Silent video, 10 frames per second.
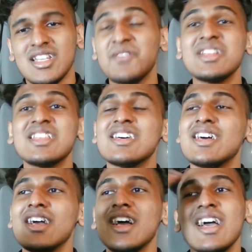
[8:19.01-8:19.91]
Even
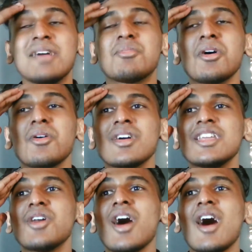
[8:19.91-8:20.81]
the, bro,
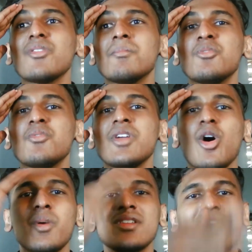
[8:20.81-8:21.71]
you know how the movie
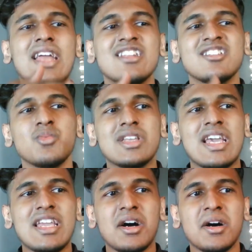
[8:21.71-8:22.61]
always ends with
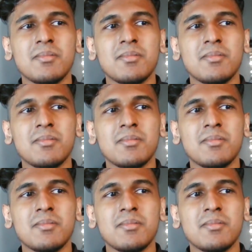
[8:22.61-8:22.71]
a,